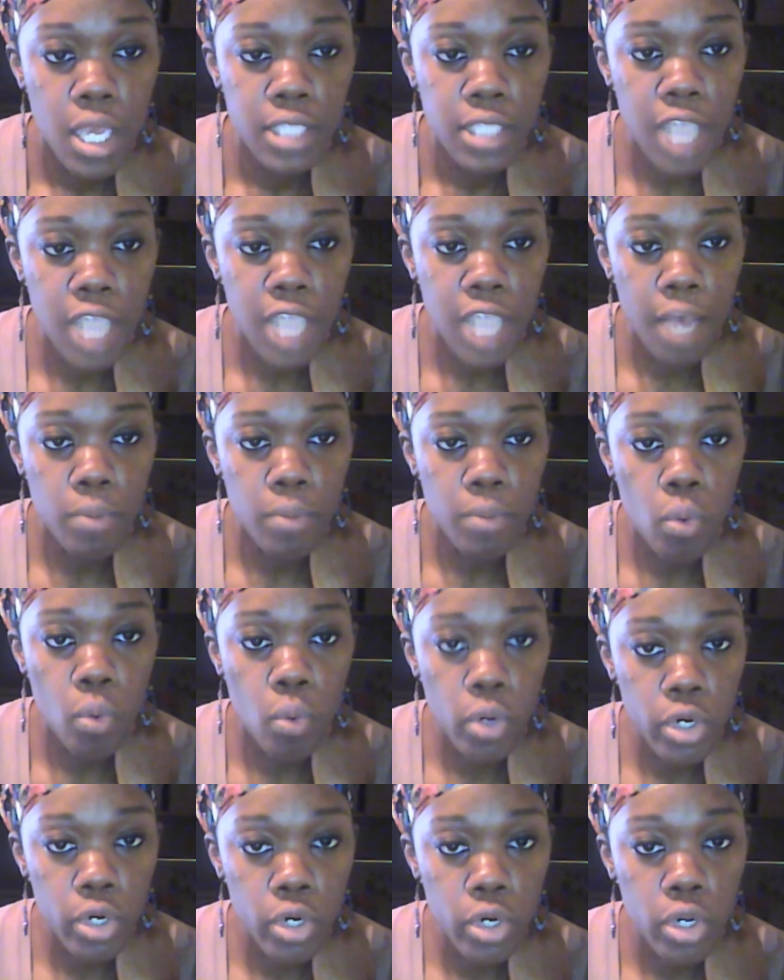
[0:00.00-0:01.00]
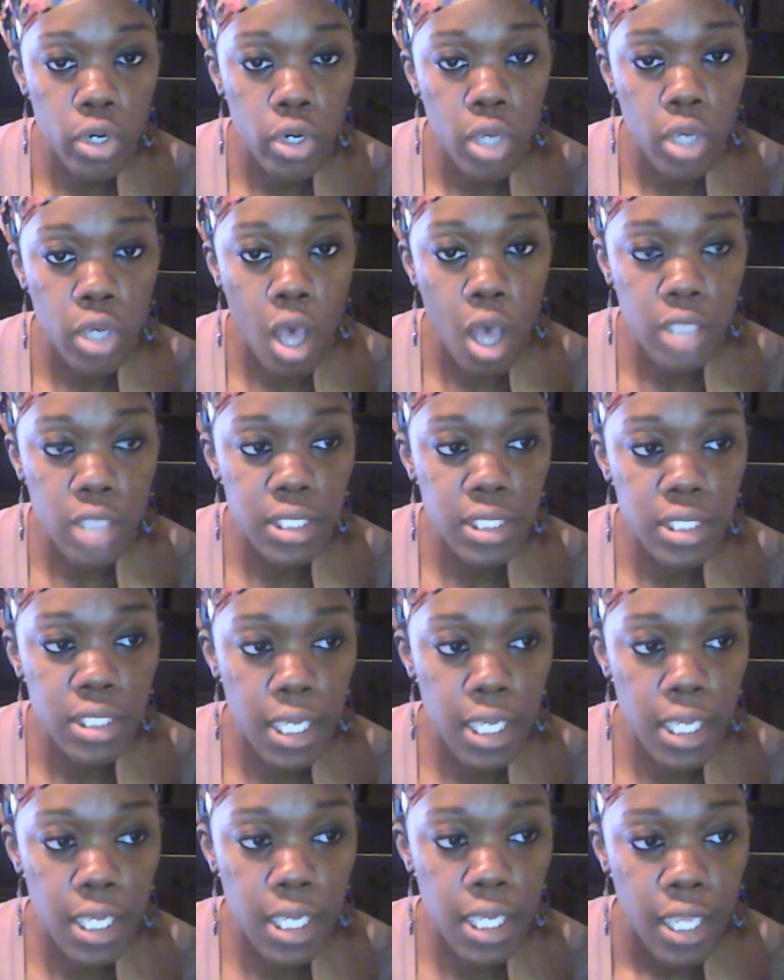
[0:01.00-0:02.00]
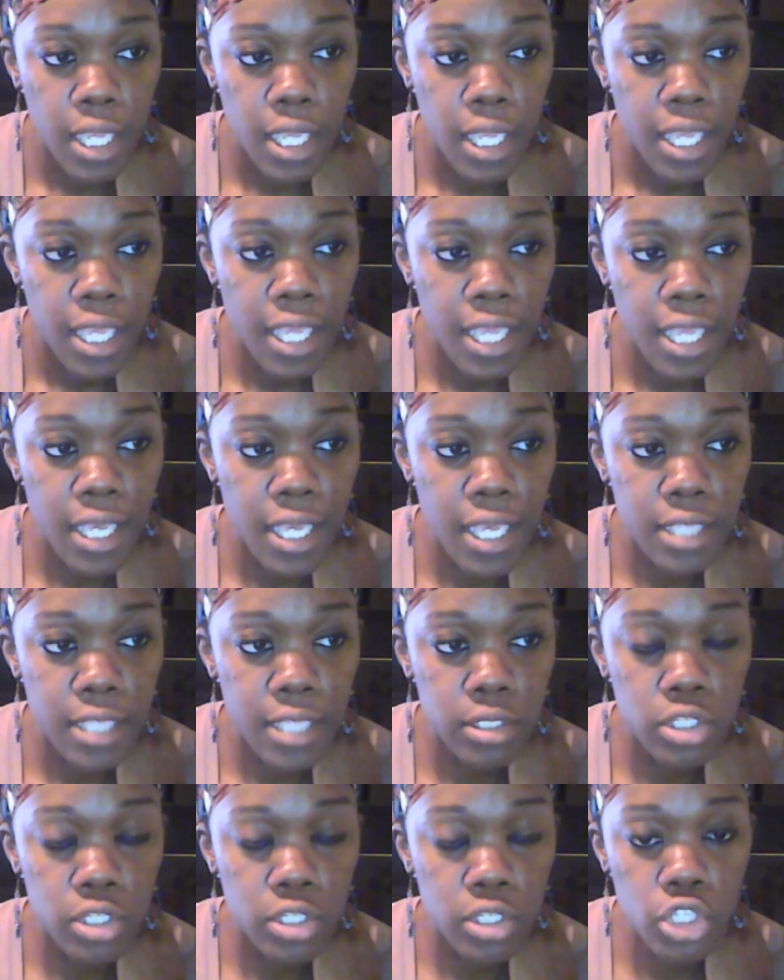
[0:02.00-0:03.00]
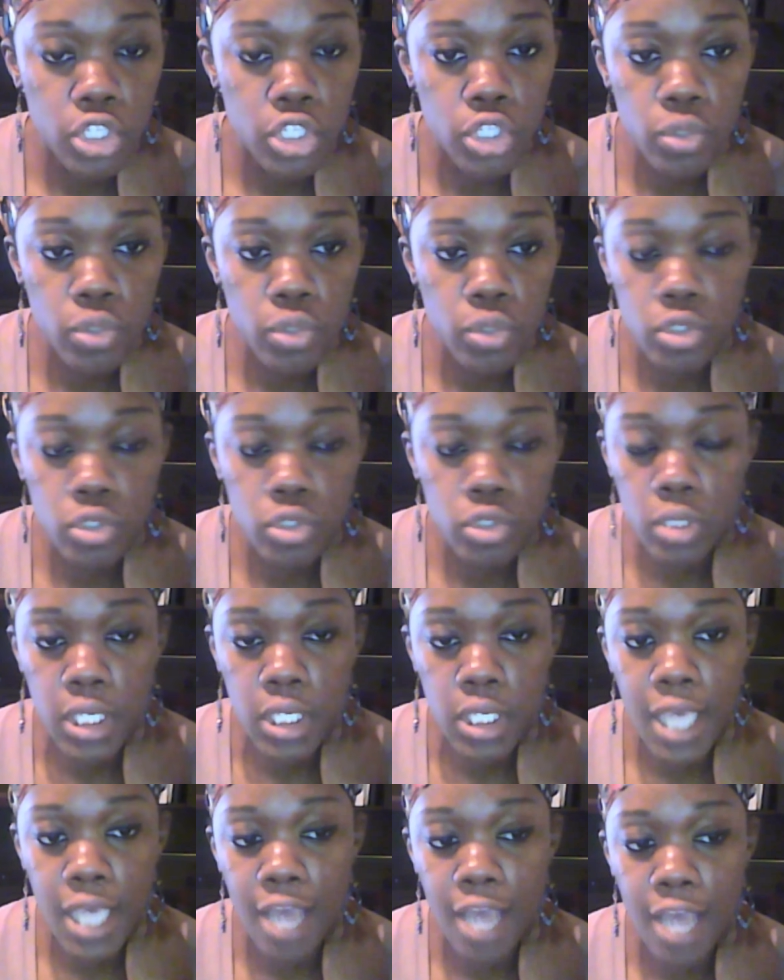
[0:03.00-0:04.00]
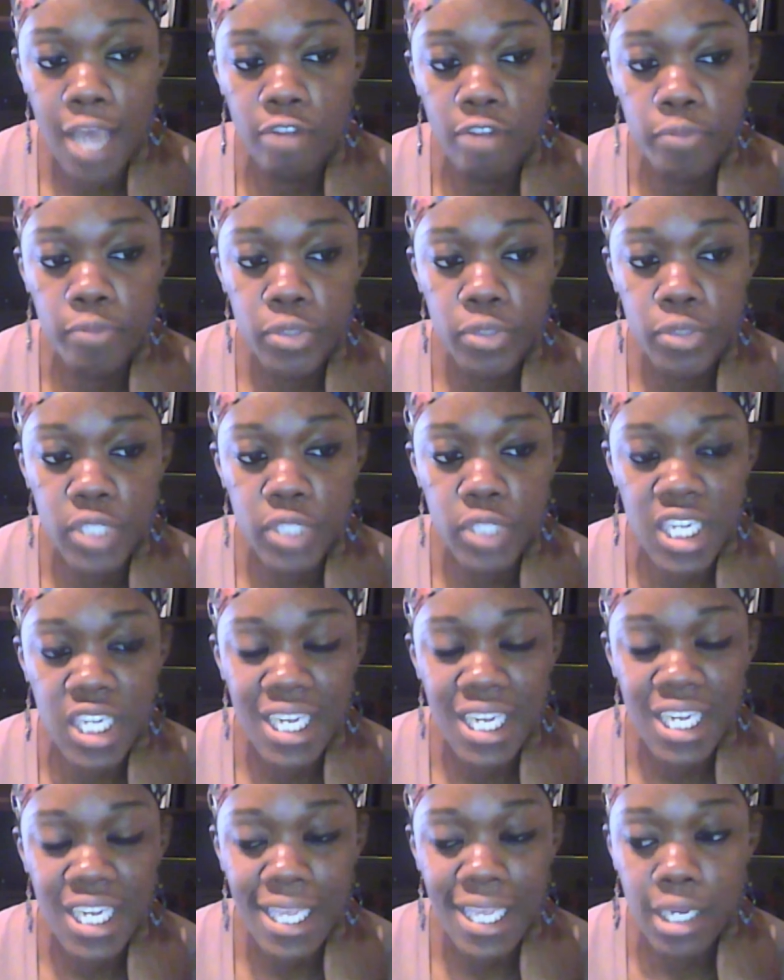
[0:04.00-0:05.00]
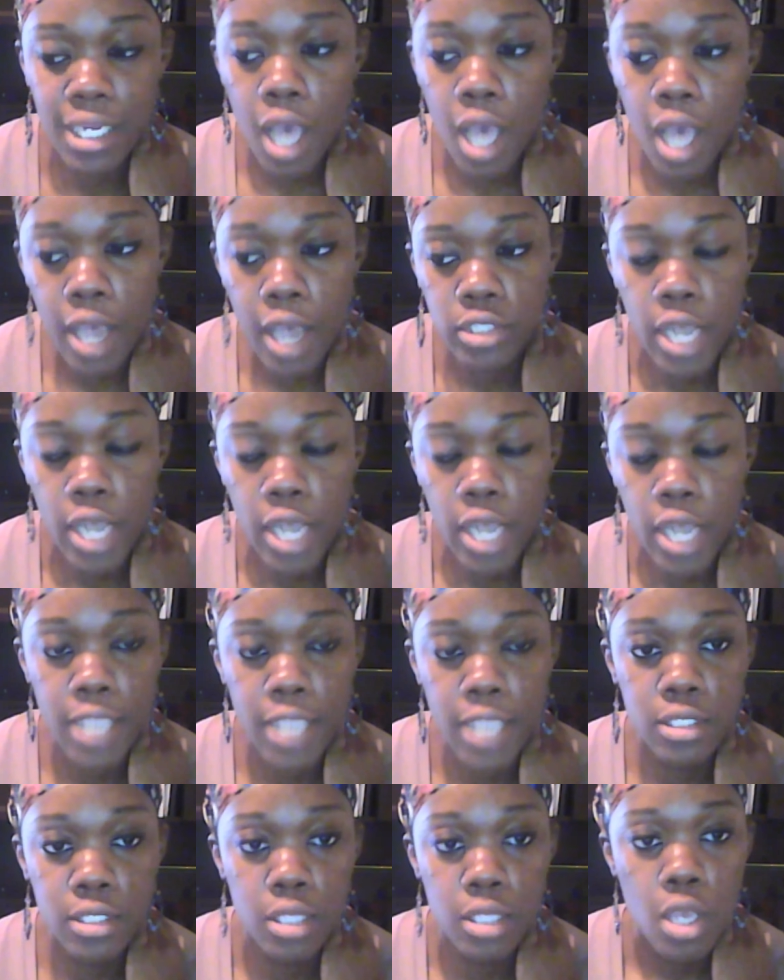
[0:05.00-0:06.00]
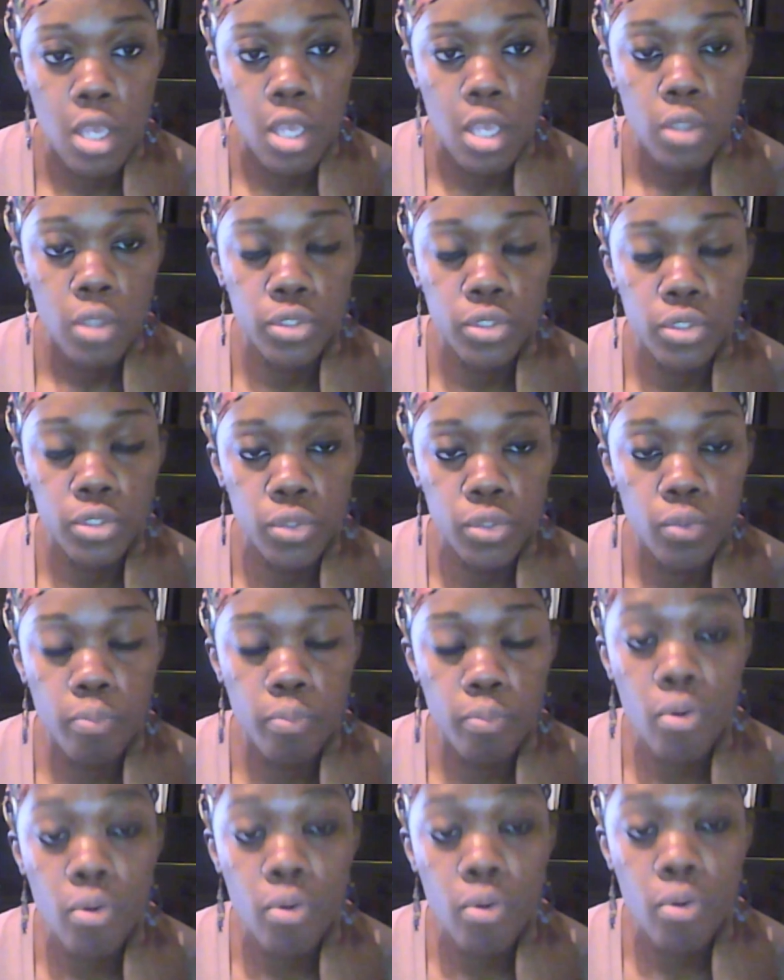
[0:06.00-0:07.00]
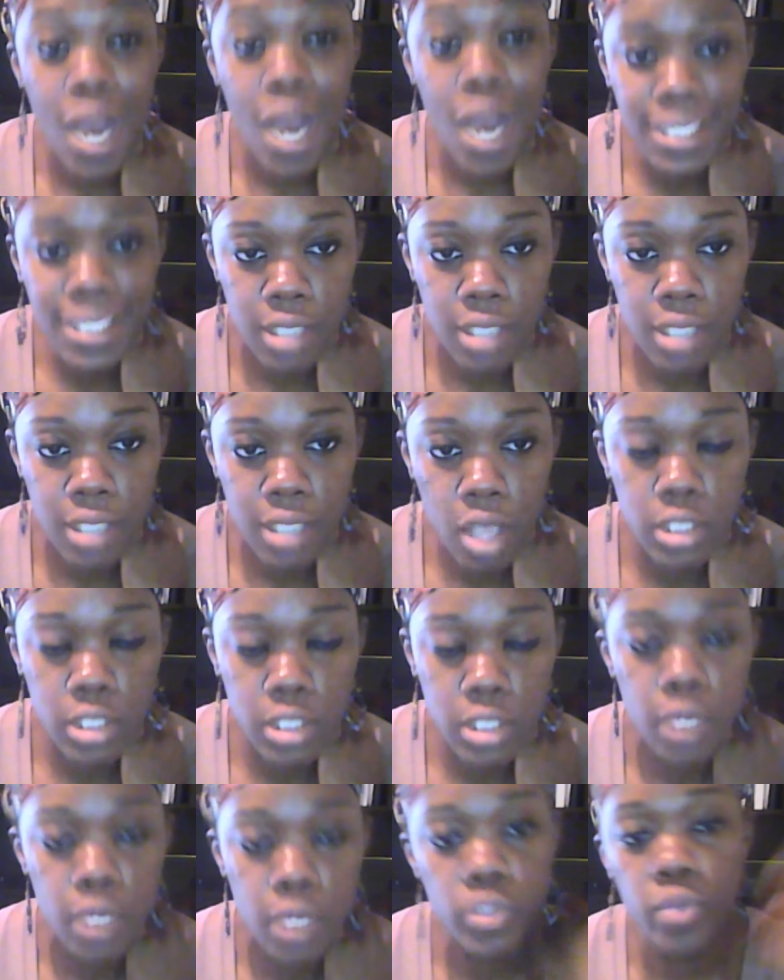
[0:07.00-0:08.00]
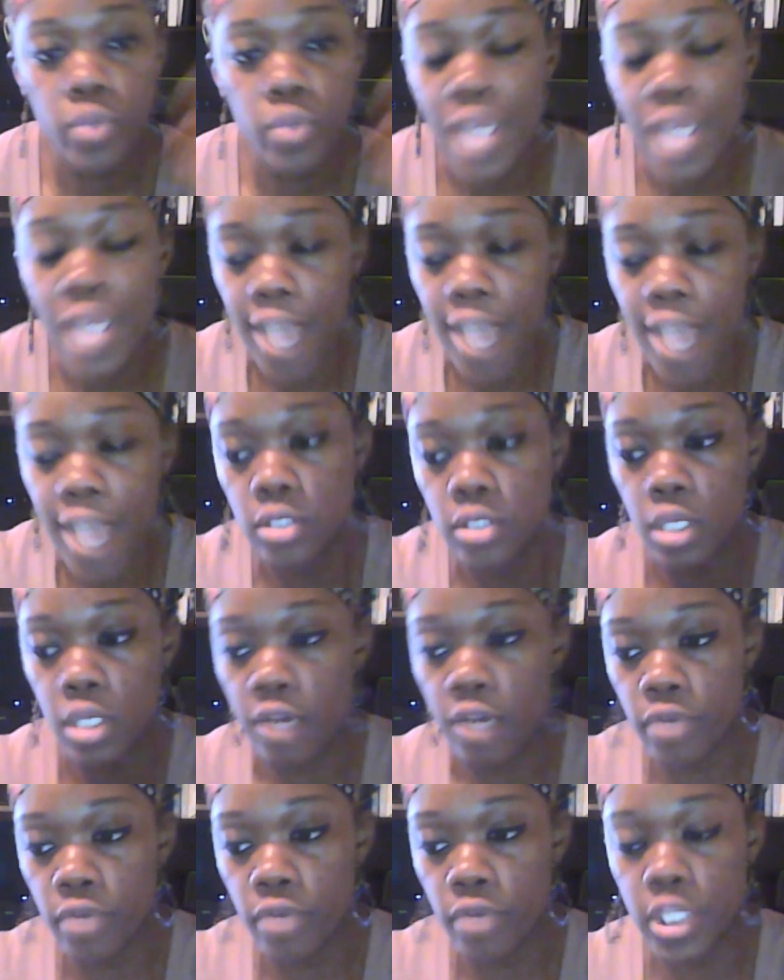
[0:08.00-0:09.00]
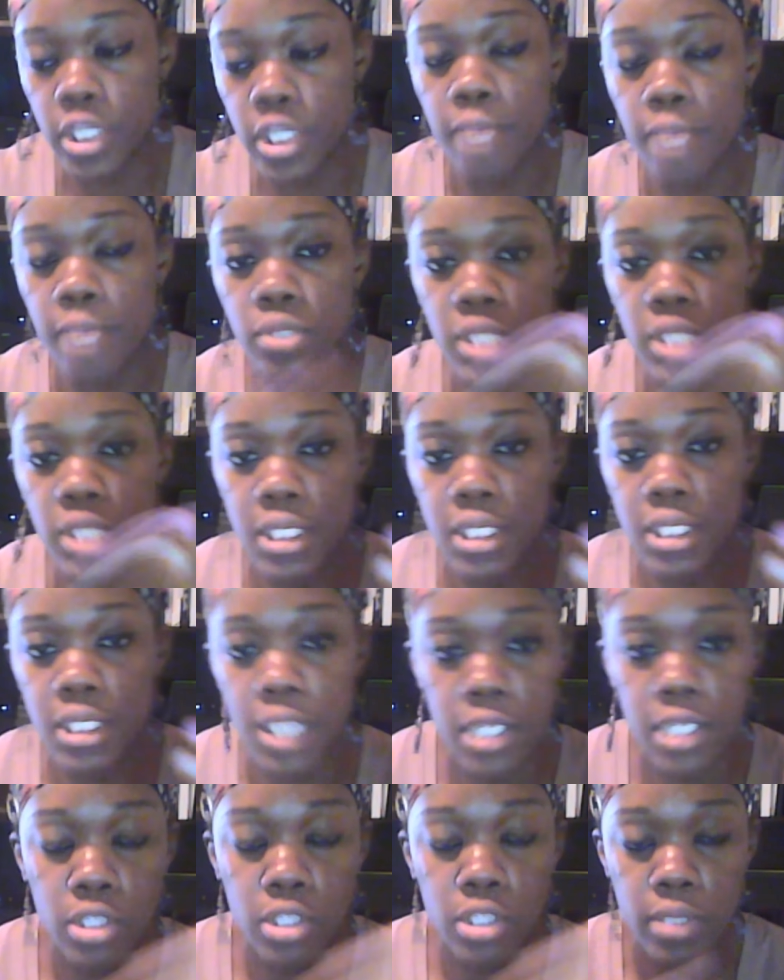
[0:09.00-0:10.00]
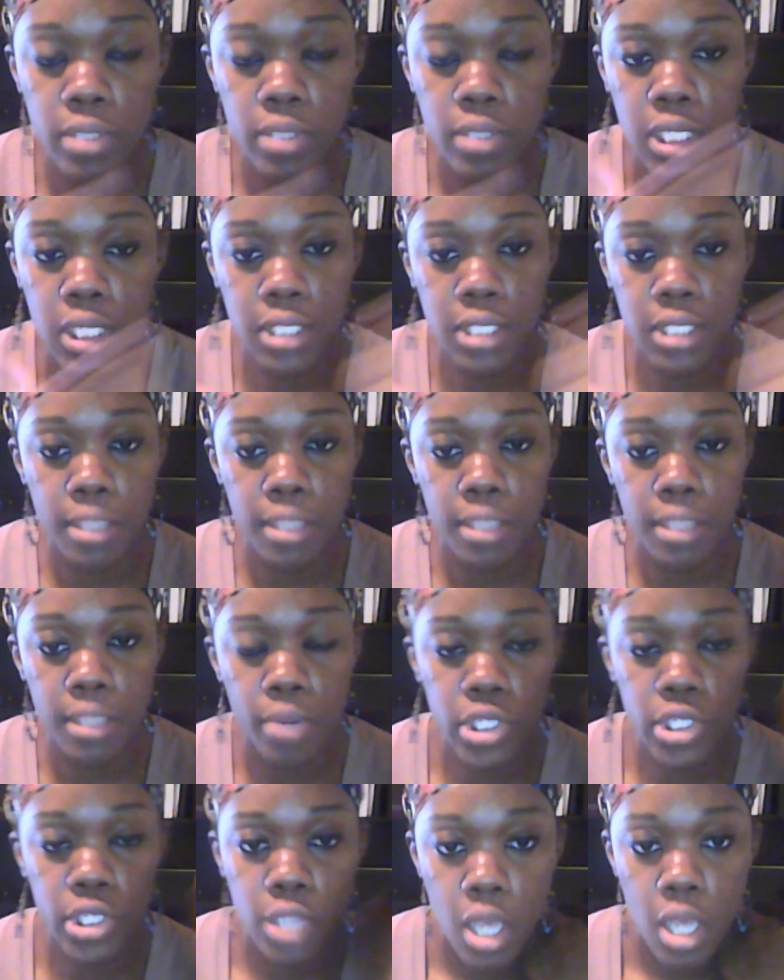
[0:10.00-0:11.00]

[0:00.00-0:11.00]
Job order costing is usually kind of presented in contrast to process costing, which we actually cover in chapter 16. So it's in a separate